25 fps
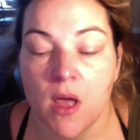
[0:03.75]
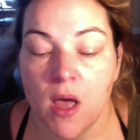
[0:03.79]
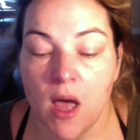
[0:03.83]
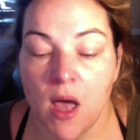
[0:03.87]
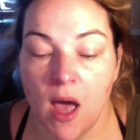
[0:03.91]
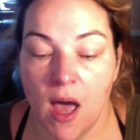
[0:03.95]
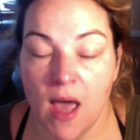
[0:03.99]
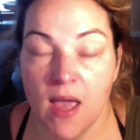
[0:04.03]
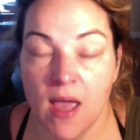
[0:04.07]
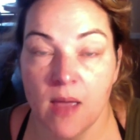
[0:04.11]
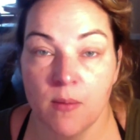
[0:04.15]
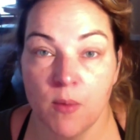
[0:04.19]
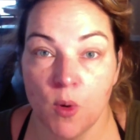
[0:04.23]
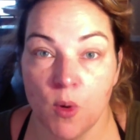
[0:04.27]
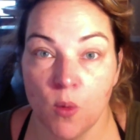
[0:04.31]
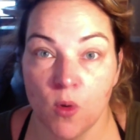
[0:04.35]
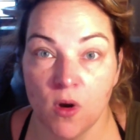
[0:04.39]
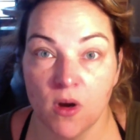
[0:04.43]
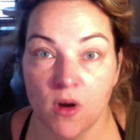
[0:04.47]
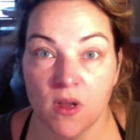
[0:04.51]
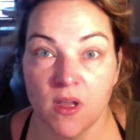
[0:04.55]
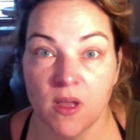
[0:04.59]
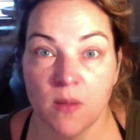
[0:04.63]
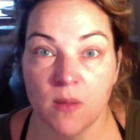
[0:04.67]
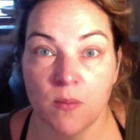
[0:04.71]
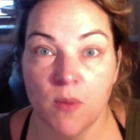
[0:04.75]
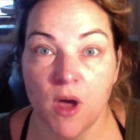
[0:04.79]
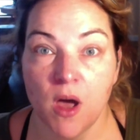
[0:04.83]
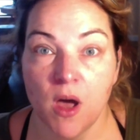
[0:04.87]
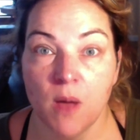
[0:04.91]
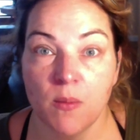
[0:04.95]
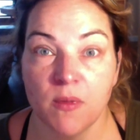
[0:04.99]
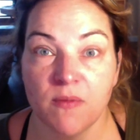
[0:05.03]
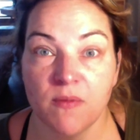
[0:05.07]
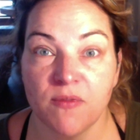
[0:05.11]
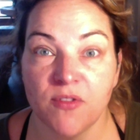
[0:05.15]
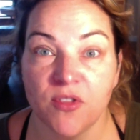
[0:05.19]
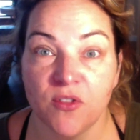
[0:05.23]
I am a working mom
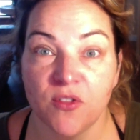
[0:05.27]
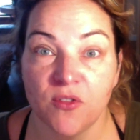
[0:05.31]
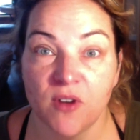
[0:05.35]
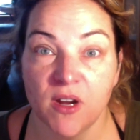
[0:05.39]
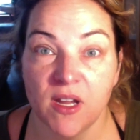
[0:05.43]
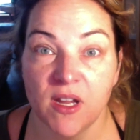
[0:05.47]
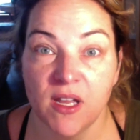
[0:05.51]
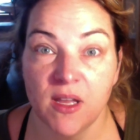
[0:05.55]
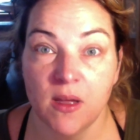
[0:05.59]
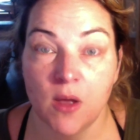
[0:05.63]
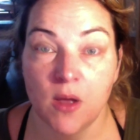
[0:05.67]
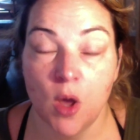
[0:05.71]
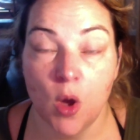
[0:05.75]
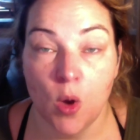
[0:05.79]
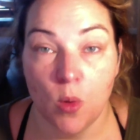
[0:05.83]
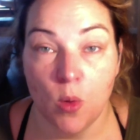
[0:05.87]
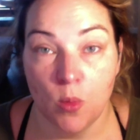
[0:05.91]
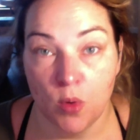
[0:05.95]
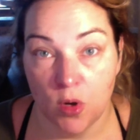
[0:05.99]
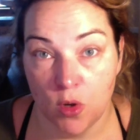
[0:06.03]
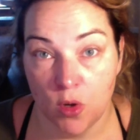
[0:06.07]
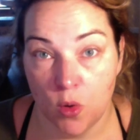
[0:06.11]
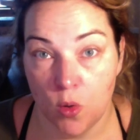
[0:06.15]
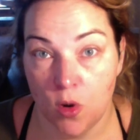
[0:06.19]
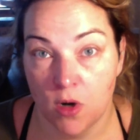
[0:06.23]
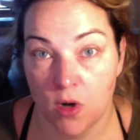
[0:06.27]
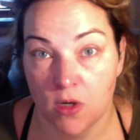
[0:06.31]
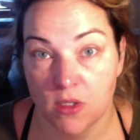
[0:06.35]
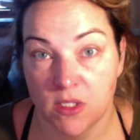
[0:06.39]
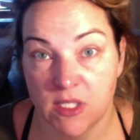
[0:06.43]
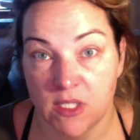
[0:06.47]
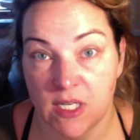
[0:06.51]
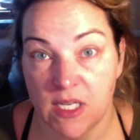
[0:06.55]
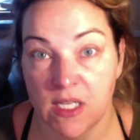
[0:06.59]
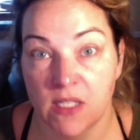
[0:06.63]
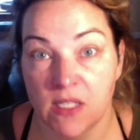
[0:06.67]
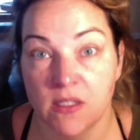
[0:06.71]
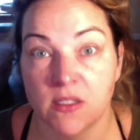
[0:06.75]
of 3, home on
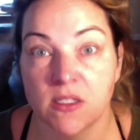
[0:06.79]
quarantine,